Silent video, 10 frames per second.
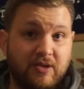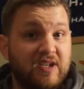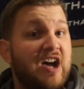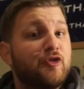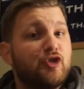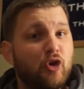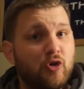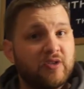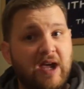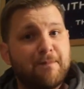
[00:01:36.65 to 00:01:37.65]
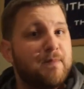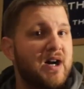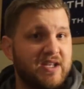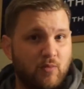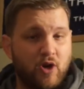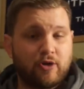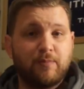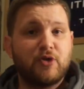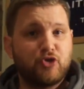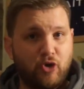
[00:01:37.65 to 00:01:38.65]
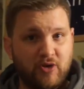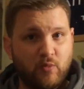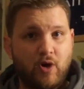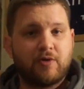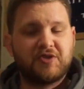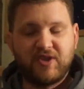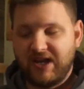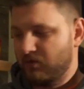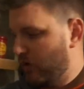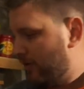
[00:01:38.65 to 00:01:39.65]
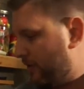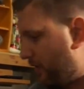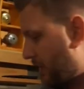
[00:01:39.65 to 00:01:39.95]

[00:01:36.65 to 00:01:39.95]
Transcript: not dirt, not muddy water, but dirty water, stained water,